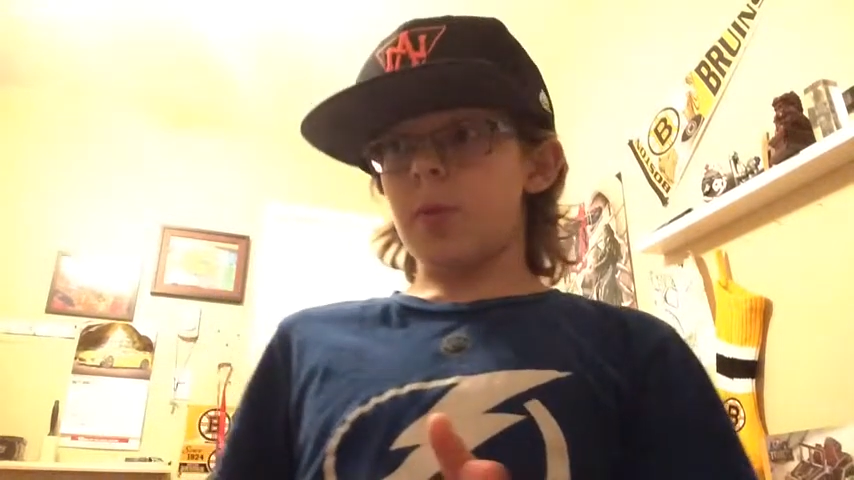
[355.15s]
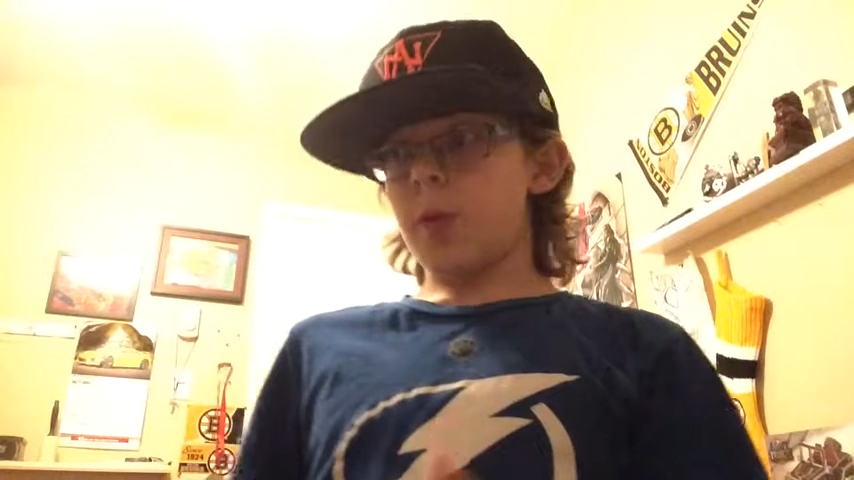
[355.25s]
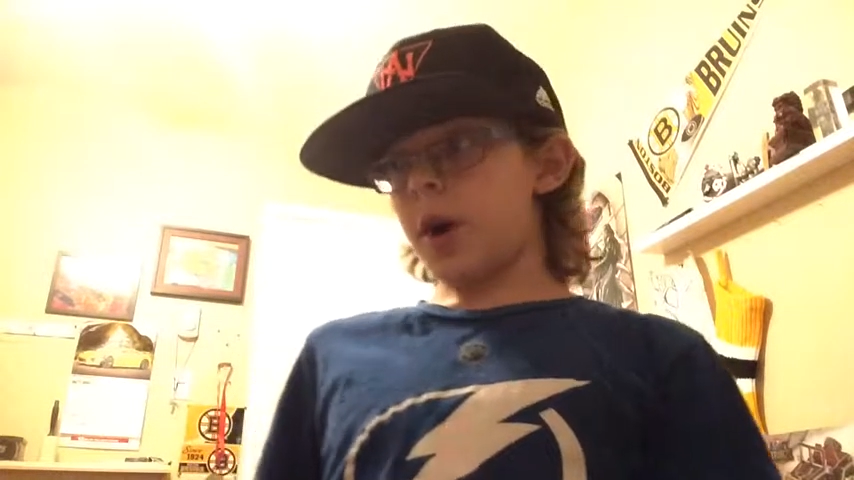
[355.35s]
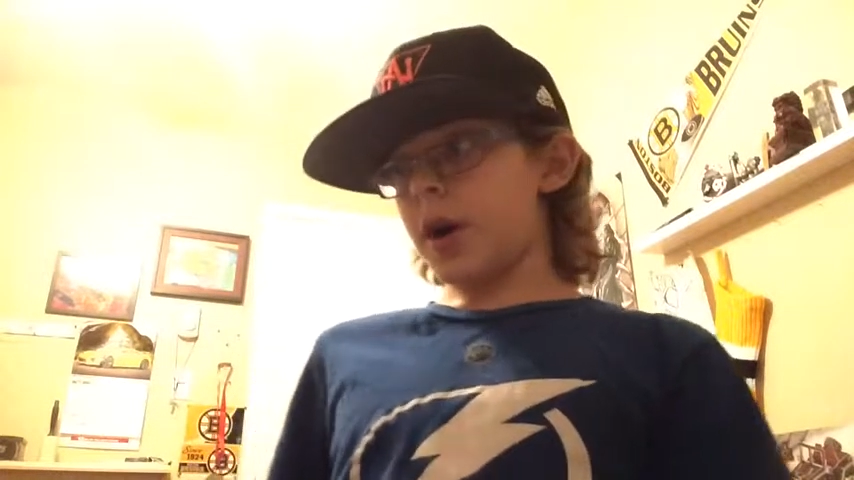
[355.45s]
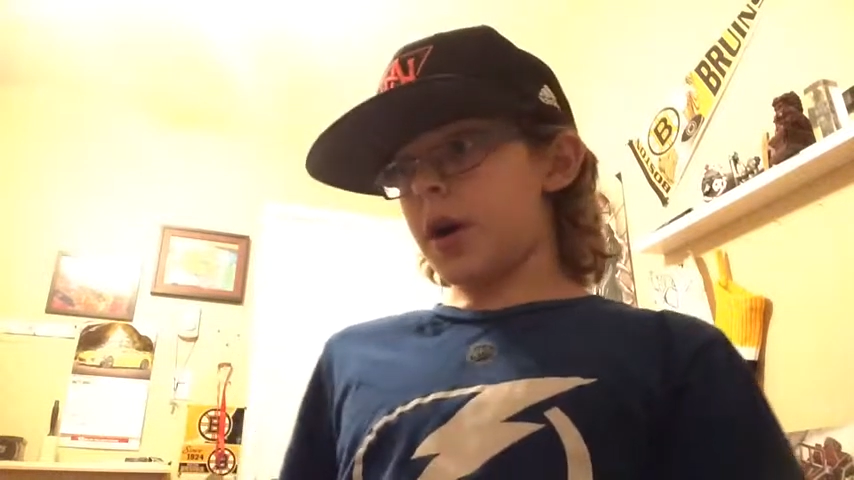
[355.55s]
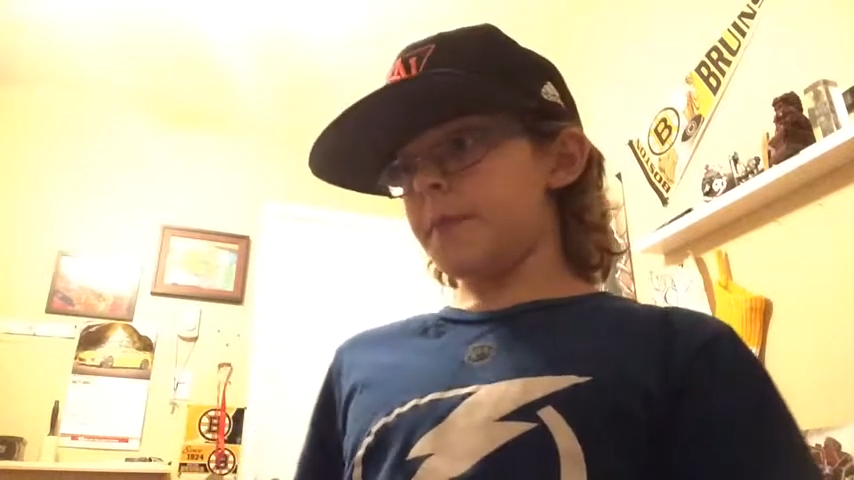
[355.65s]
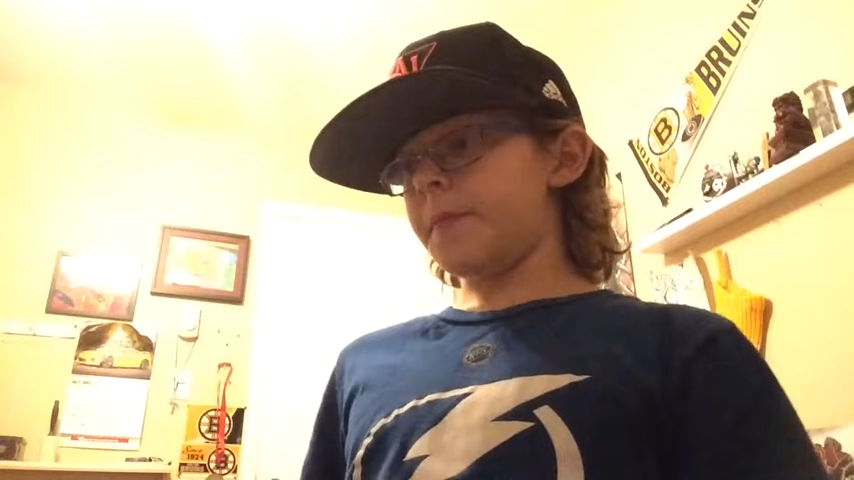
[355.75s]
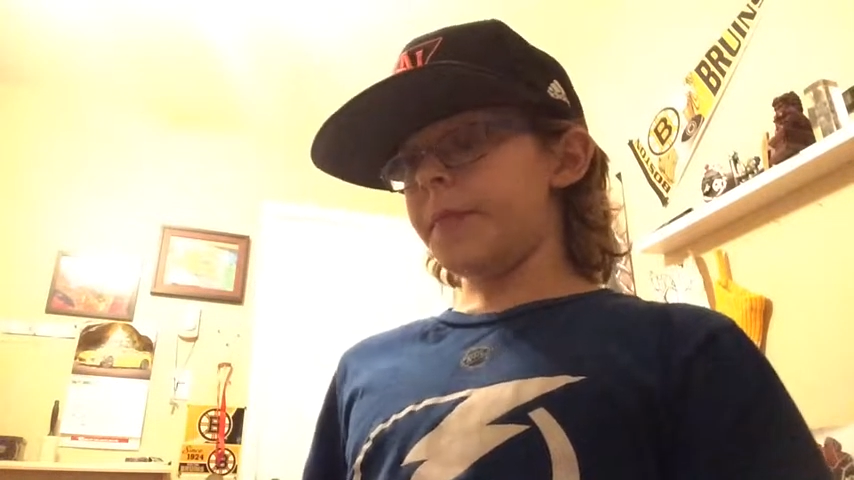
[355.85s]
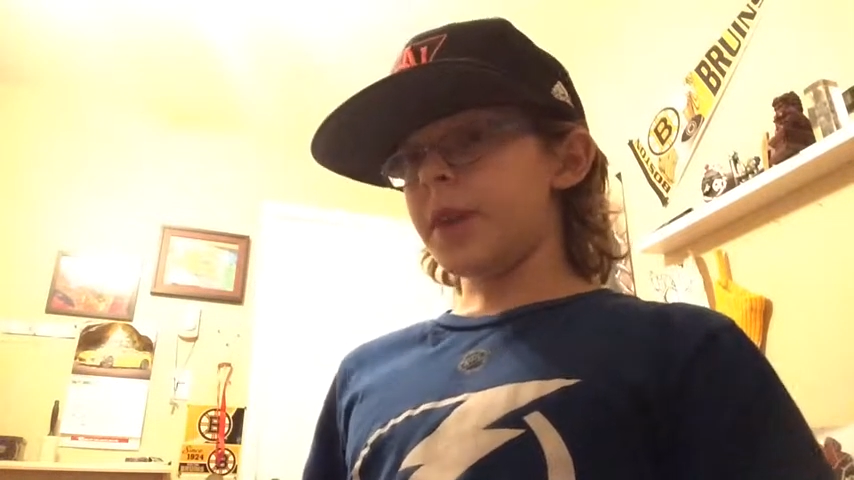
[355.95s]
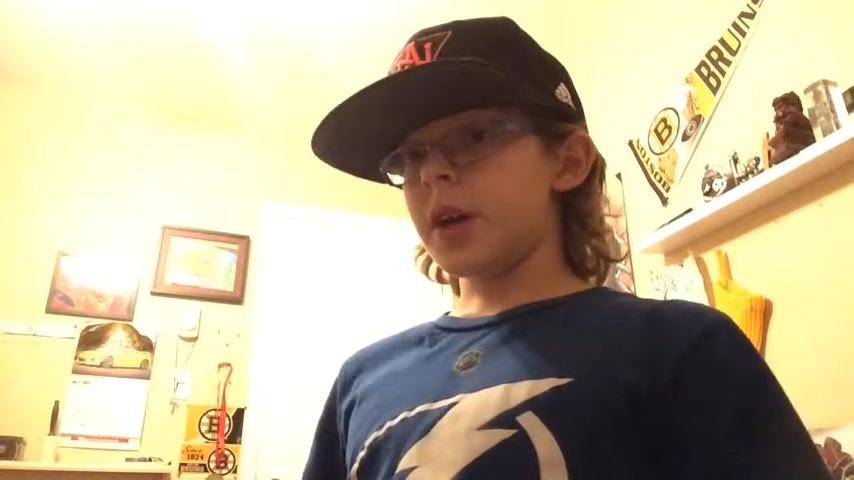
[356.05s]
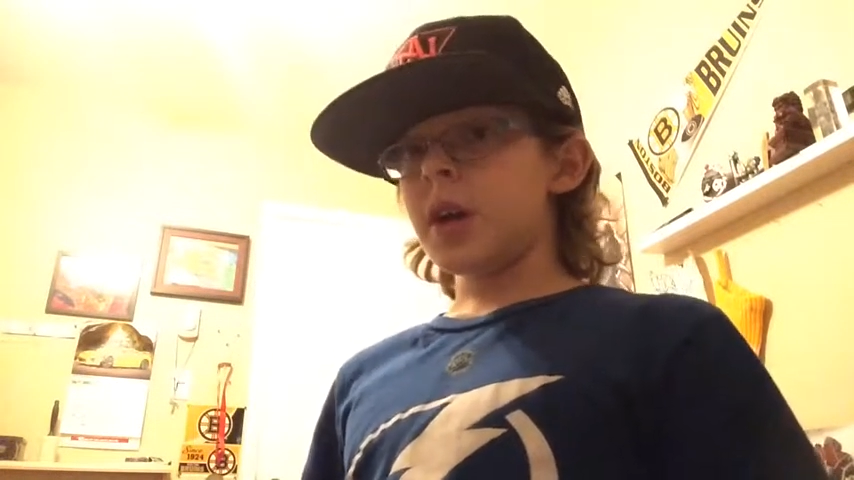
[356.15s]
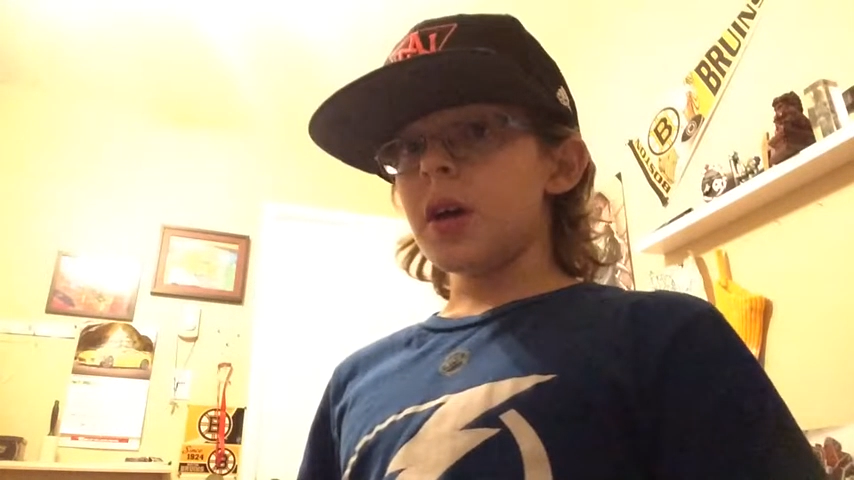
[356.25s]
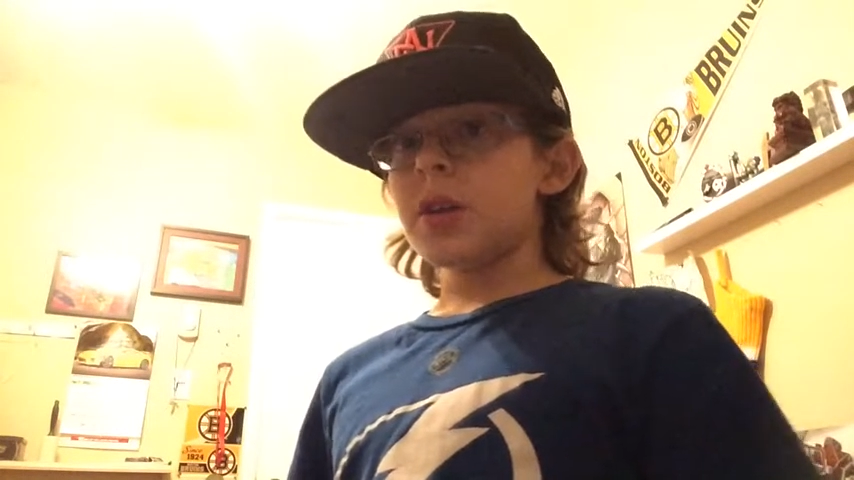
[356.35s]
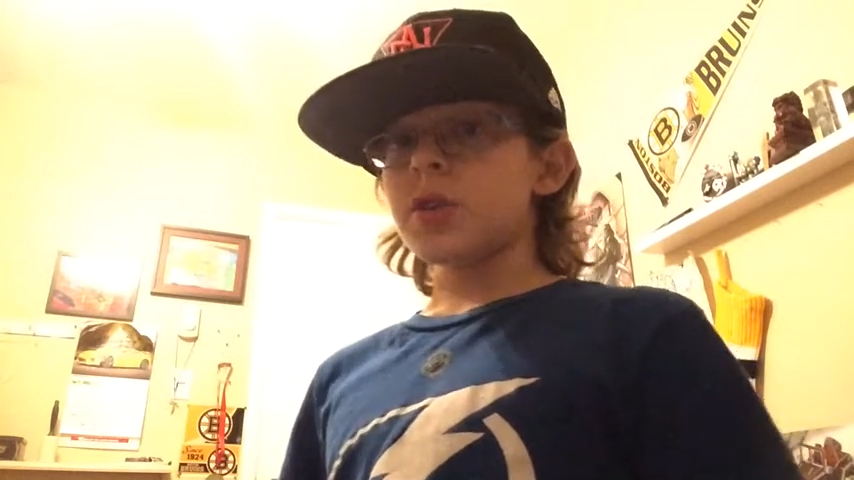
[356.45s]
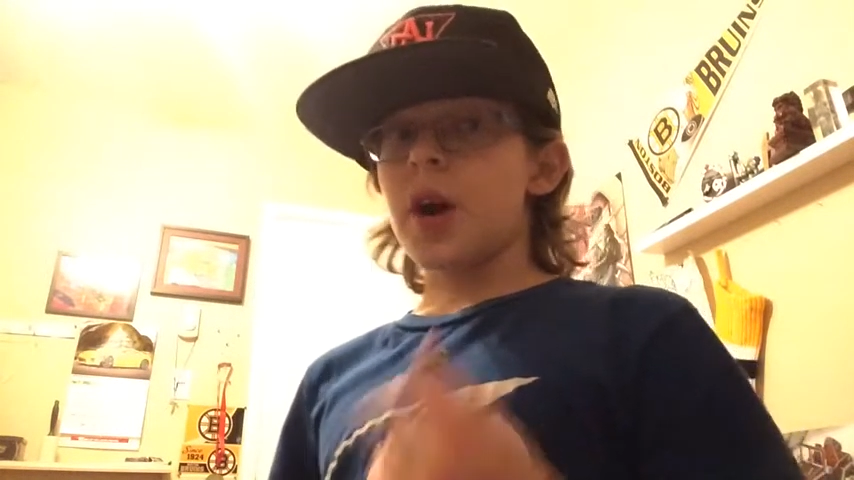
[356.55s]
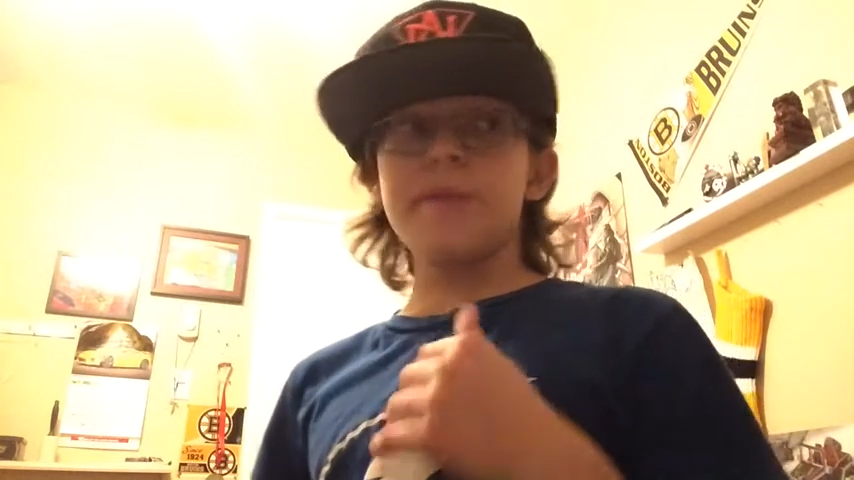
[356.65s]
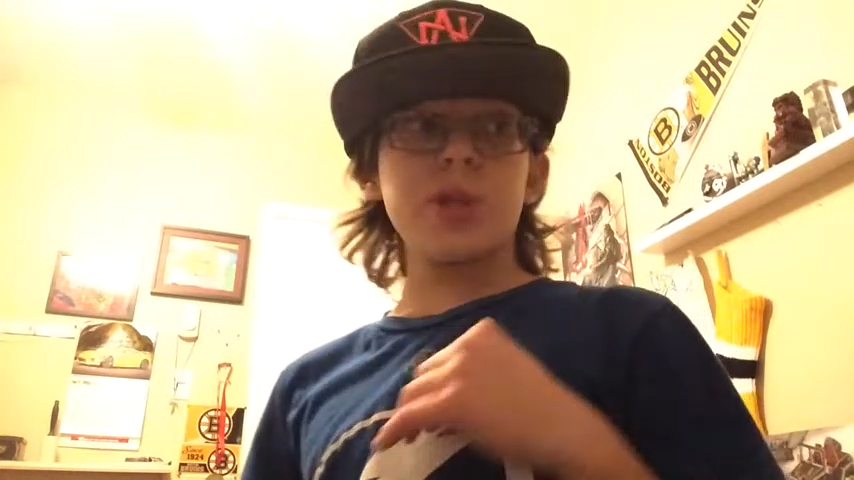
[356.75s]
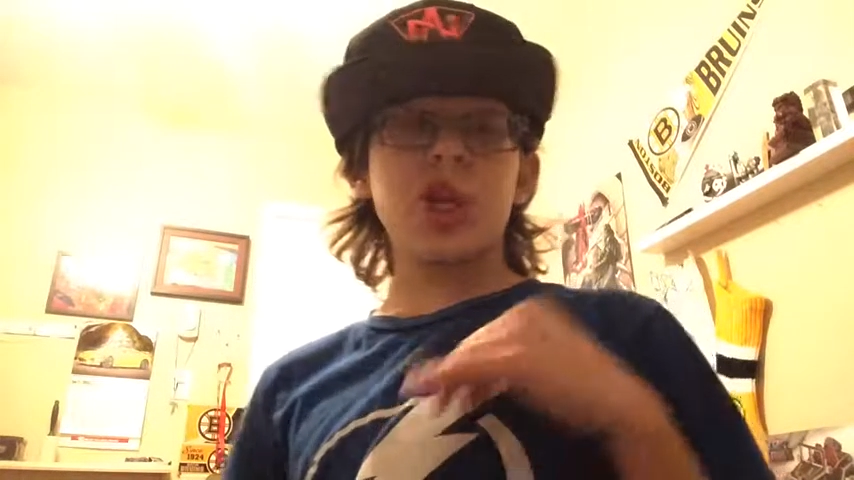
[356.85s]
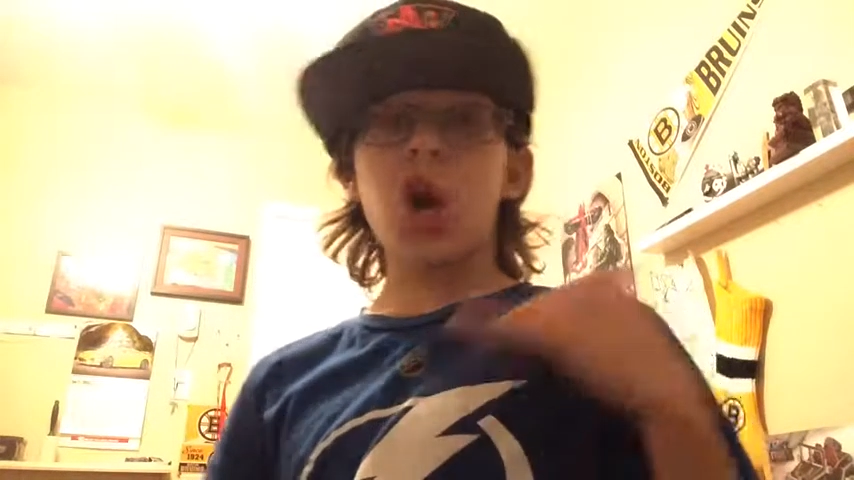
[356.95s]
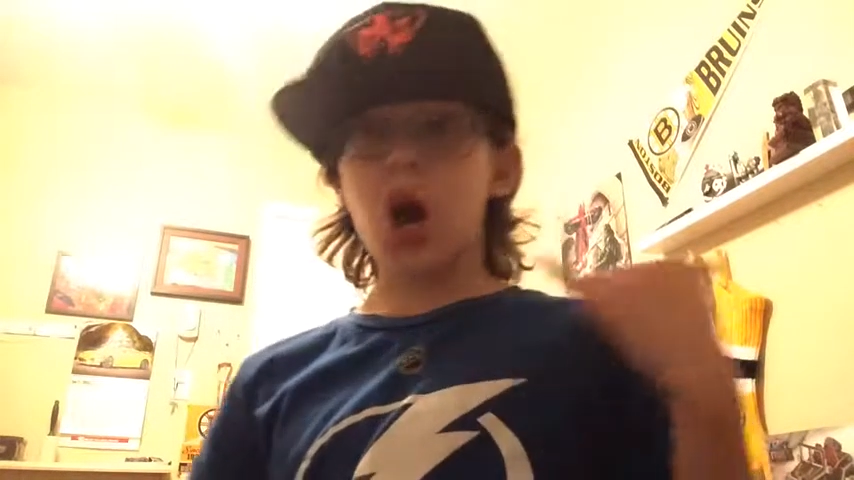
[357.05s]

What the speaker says: where, so I have a bunch of